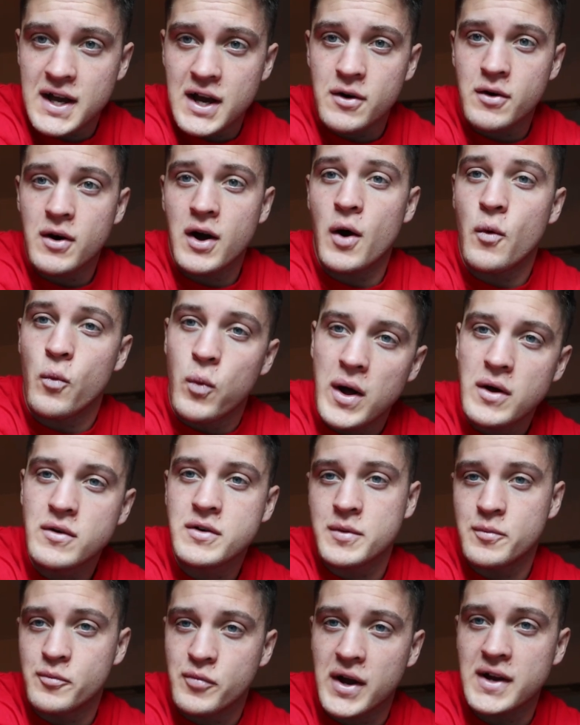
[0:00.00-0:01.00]
out a
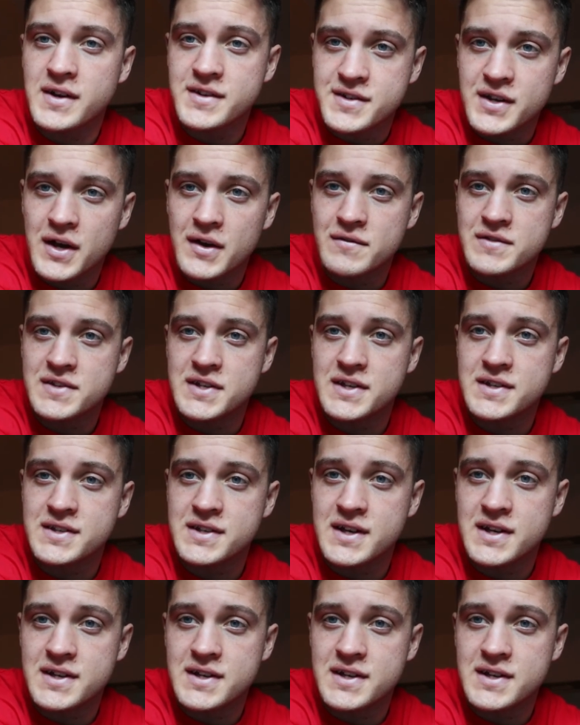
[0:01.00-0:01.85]
welcome break services